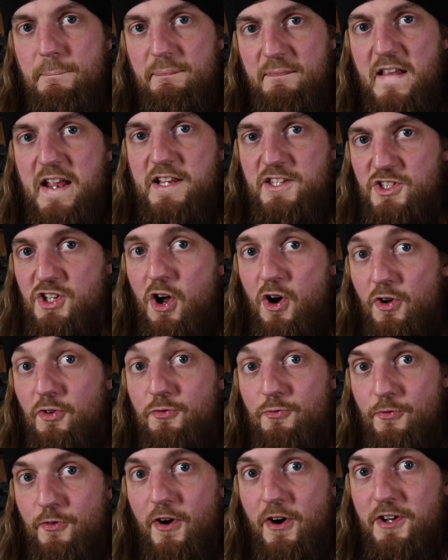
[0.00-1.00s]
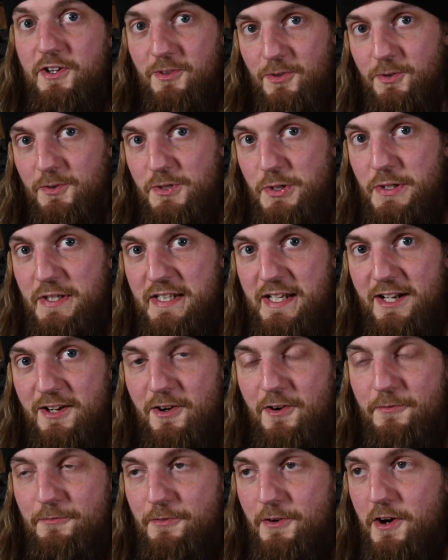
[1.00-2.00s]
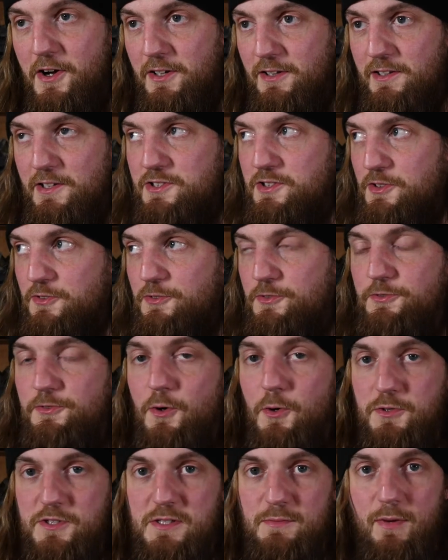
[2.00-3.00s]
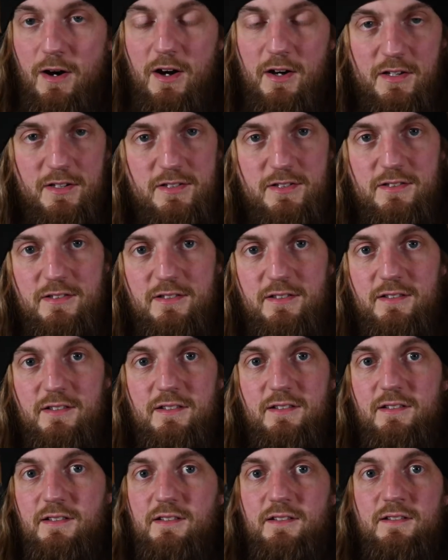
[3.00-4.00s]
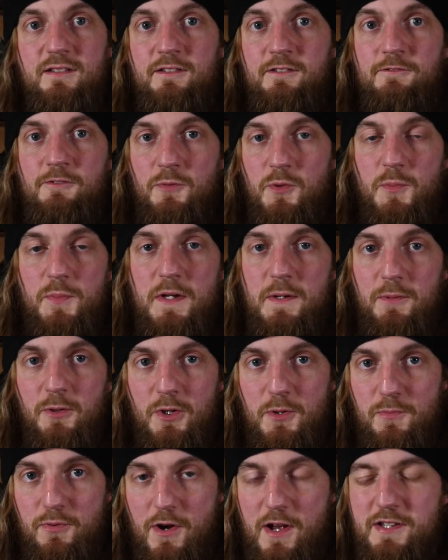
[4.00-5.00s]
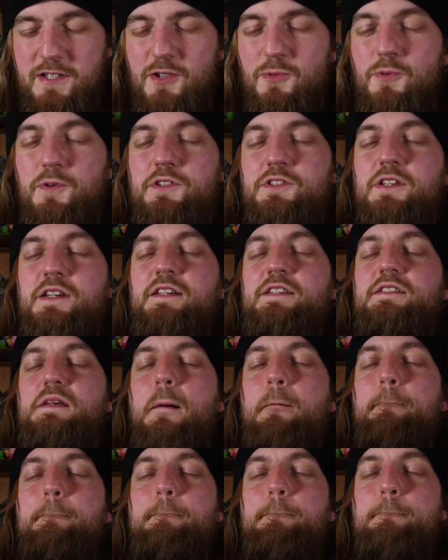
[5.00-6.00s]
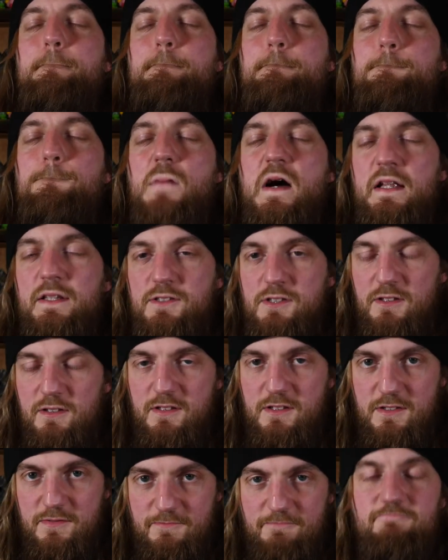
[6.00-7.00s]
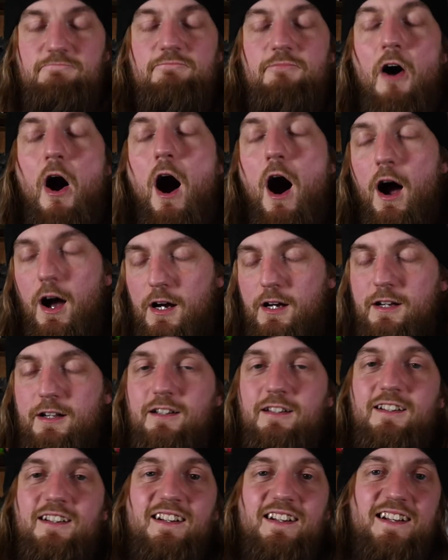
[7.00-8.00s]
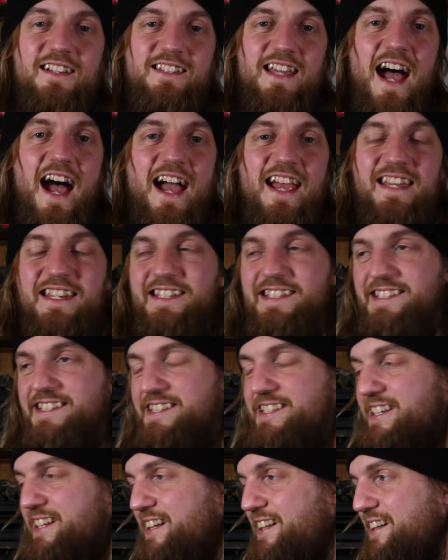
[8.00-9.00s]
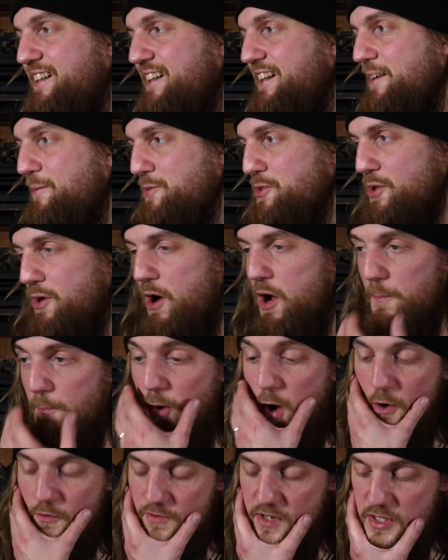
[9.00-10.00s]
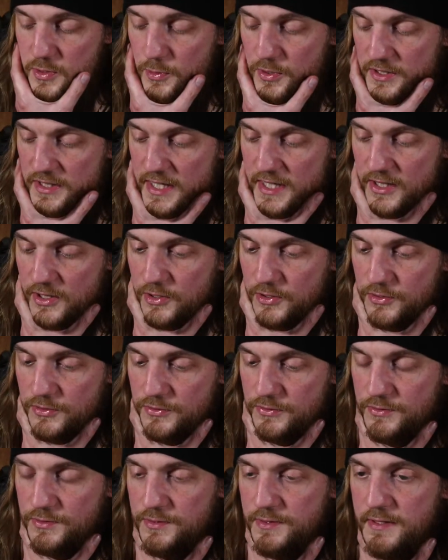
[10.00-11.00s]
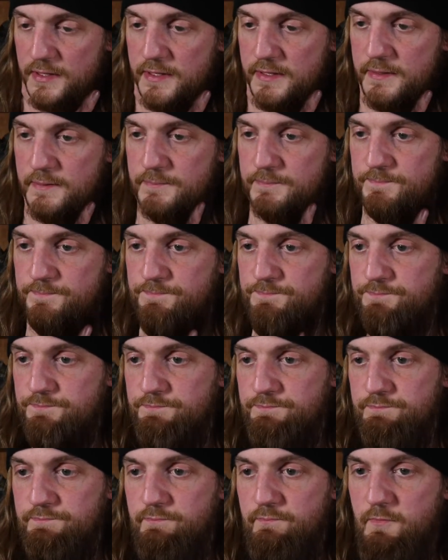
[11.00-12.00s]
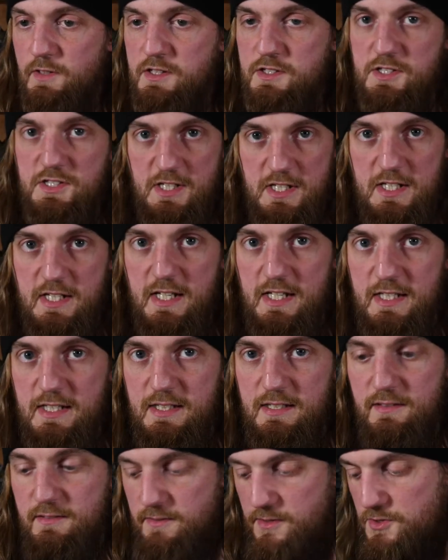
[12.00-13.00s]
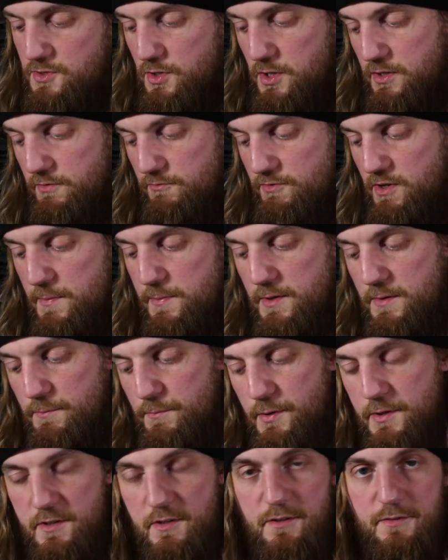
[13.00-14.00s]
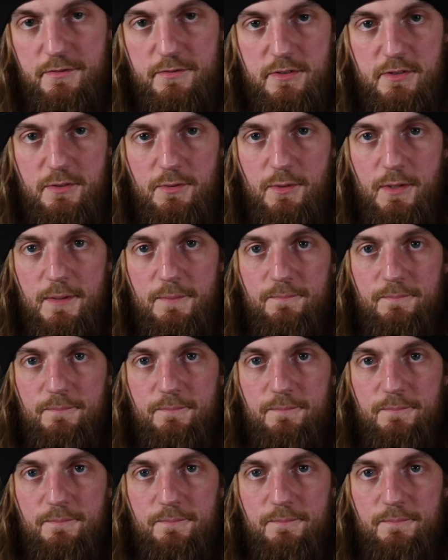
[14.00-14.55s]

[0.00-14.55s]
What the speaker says: It's on vinyl. You can get it on vinyl. It's like $40 from the people who press it, which is mental as fuck. It's ace. But I really want to get it on CD so I can rip it and put it onto